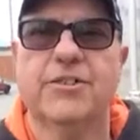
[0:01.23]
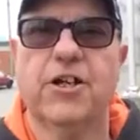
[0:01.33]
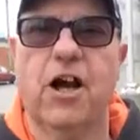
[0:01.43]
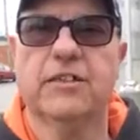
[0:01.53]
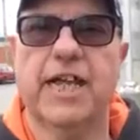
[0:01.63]

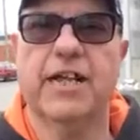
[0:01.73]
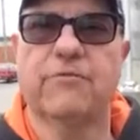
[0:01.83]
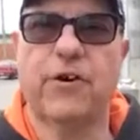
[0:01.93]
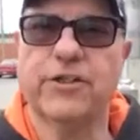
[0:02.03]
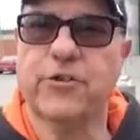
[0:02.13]
Don
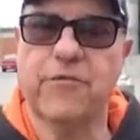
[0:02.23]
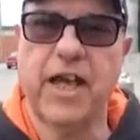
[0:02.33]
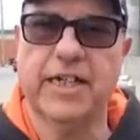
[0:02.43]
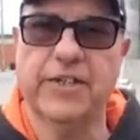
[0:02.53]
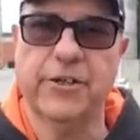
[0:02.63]
Lane, Fraser
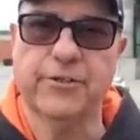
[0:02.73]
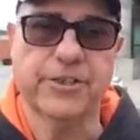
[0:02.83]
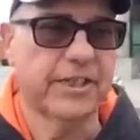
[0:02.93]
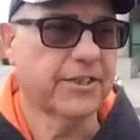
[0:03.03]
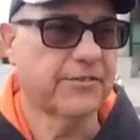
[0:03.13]
Valley
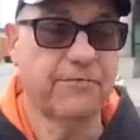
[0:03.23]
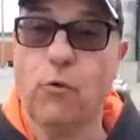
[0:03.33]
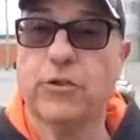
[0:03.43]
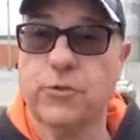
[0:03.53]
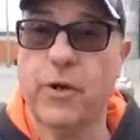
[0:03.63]
News. It's
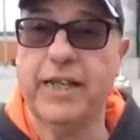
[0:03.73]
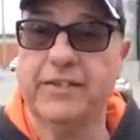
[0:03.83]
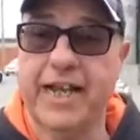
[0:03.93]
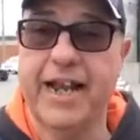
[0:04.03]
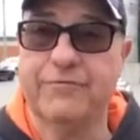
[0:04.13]

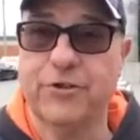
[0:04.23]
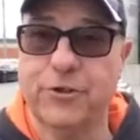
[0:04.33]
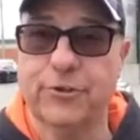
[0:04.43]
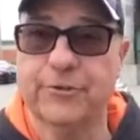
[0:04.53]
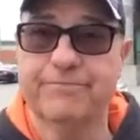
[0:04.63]
420 in the
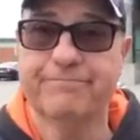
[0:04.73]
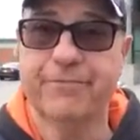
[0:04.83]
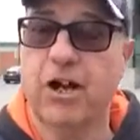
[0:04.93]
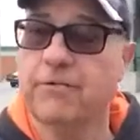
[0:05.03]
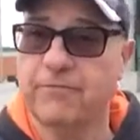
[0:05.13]
afternoon
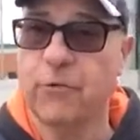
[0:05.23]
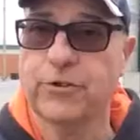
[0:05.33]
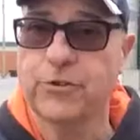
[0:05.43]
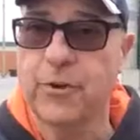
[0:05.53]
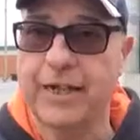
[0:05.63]
on
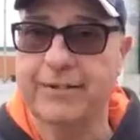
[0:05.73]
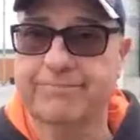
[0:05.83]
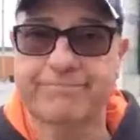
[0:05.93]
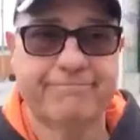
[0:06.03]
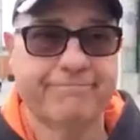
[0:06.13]
420,
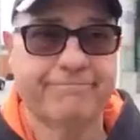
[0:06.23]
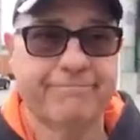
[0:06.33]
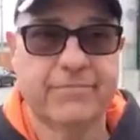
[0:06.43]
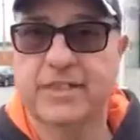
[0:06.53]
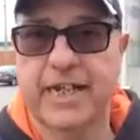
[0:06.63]

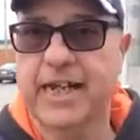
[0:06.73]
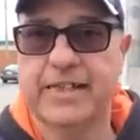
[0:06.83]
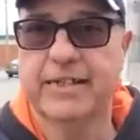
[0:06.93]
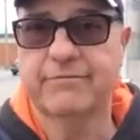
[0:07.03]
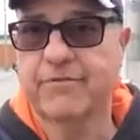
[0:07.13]
the
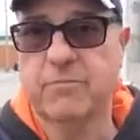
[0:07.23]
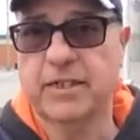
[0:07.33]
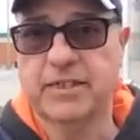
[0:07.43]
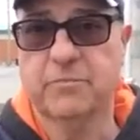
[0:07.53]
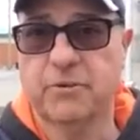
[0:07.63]
day that
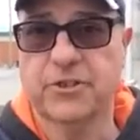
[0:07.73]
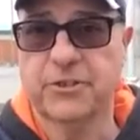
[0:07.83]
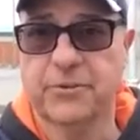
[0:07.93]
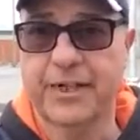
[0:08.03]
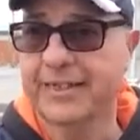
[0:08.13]
everybody's supposed
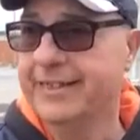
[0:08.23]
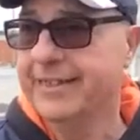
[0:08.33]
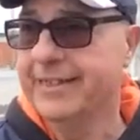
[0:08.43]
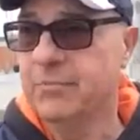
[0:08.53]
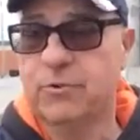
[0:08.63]
to uh,
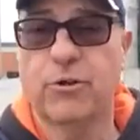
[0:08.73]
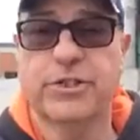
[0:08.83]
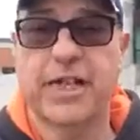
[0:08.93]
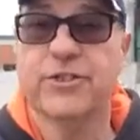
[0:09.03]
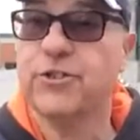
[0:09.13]

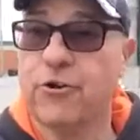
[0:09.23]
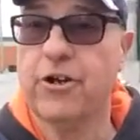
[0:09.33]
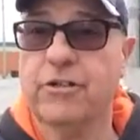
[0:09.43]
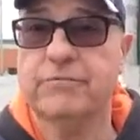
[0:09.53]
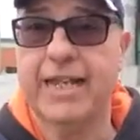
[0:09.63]
protest
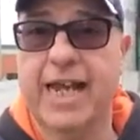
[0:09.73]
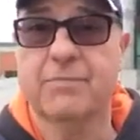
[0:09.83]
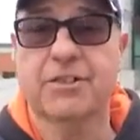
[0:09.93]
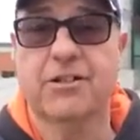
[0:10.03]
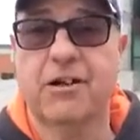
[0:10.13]
current
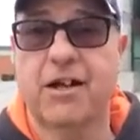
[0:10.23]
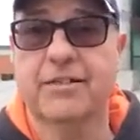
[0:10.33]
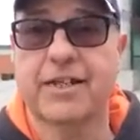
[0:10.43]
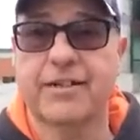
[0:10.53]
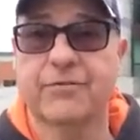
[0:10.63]
cannabis
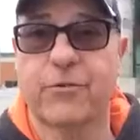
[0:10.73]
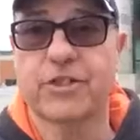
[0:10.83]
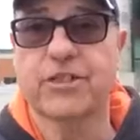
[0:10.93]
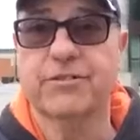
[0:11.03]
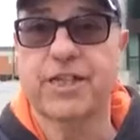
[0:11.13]
laws and, of
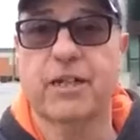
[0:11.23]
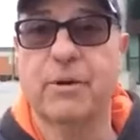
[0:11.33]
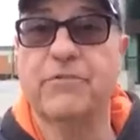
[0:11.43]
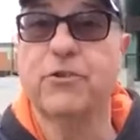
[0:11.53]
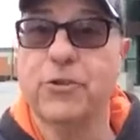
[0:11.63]
course,
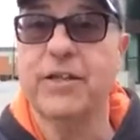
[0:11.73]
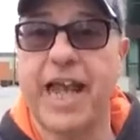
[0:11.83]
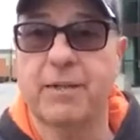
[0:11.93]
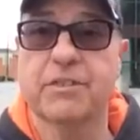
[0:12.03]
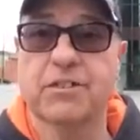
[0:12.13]
celebrate the new
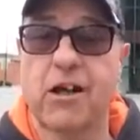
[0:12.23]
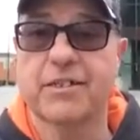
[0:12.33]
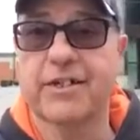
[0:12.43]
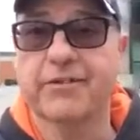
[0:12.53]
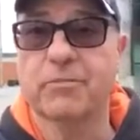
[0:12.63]
cannabis
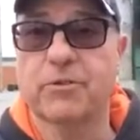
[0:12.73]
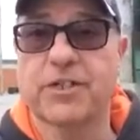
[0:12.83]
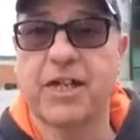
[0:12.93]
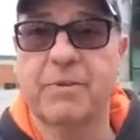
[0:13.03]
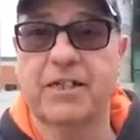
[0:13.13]
laws that are
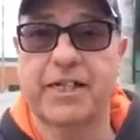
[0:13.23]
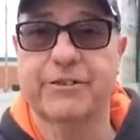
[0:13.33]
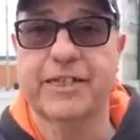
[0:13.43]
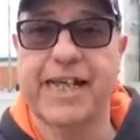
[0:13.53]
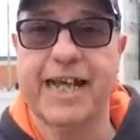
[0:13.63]
supposed to come in
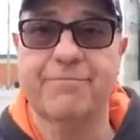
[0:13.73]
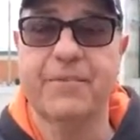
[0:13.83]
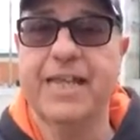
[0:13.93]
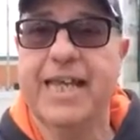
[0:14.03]
later today.